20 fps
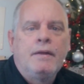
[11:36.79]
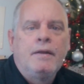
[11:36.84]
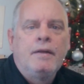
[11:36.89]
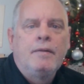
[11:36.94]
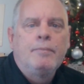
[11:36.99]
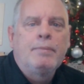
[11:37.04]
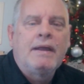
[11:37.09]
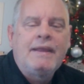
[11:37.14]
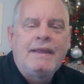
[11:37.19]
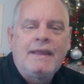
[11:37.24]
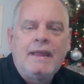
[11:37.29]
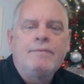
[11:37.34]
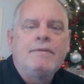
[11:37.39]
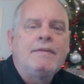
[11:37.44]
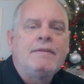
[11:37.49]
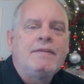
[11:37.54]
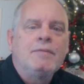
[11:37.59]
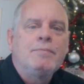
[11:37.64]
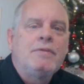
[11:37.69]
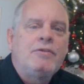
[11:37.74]
by giving
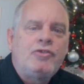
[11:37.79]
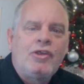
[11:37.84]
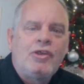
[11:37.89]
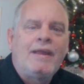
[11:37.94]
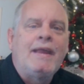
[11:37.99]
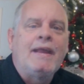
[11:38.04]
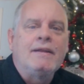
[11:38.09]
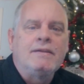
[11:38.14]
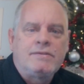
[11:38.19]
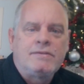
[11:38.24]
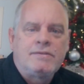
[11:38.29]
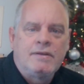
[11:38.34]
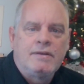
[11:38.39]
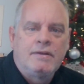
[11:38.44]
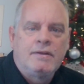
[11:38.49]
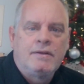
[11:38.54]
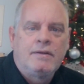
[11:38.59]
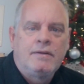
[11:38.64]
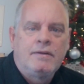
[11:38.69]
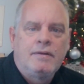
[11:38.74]
them the chance
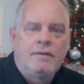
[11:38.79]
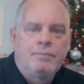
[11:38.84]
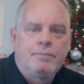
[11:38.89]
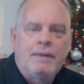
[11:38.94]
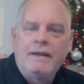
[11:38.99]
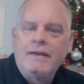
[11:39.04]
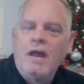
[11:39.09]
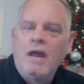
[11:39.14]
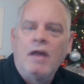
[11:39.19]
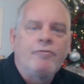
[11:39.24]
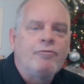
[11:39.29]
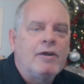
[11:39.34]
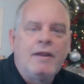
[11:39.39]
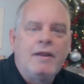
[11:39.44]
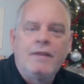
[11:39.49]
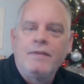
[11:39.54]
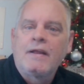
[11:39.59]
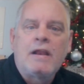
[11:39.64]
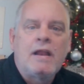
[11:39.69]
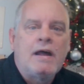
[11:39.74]
by not running
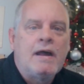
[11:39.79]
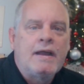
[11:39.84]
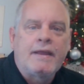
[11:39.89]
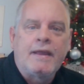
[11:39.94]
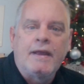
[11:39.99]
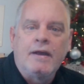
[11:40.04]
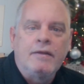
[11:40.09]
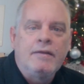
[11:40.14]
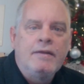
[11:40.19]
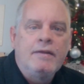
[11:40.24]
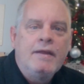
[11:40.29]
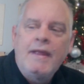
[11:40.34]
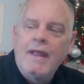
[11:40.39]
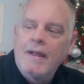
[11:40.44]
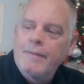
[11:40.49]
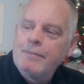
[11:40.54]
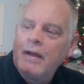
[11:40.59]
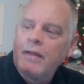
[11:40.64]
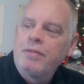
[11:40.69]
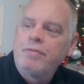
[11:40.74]
the clock out and
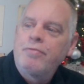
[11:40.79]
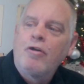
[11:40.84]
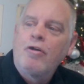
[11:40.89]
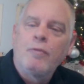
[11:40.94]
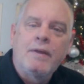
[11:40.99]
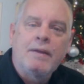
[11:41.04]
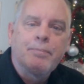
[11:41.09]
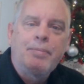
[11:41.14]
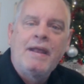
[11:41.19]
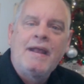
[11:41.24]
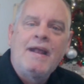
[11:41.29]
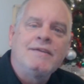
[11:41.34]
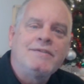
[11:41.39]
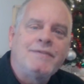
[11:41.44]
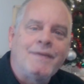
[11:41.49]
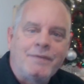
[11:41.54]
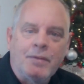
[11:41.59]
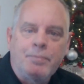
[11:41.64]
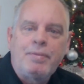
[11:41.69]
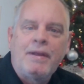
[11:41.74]
by throwing pass
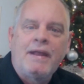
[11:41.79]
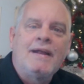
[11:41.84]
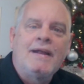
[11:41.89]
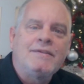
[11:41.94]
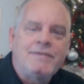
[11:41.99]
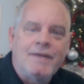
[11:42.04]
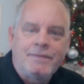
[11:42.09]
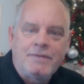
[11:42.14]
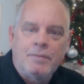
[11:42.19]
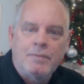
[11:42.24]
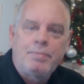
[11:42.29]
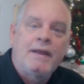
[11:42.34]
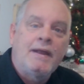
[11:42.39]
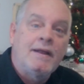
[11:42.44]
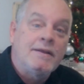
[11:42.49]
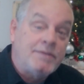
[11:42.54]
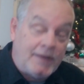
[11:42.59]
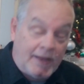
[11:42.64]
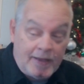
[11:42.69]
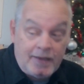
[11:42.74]
after pass after
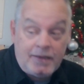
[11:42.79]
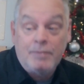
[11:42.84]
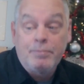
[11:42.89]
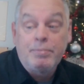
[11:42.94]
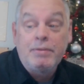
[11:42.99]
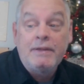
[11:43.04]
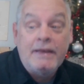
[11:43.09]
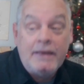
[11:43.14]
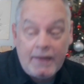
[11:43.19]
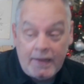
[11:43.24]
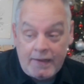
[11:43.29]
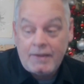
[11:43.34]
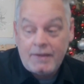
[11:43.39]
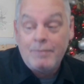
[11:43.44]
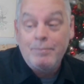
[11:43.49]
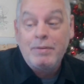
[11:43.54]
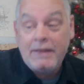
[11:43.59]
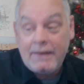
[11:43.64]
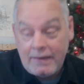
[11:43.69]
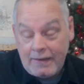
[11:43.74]
pass, incomplete,
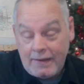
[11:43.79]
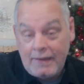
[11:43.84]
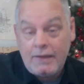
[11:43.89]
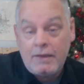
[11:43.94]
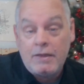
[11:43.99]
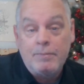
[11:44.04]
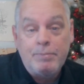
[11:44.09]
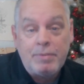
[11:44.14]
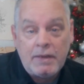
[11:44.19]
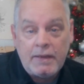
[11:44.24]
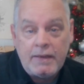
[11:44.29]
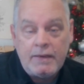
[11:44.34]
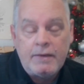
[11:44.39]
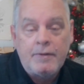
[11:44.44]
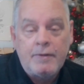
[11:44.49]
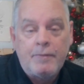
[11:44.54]
incomplete, incomplete,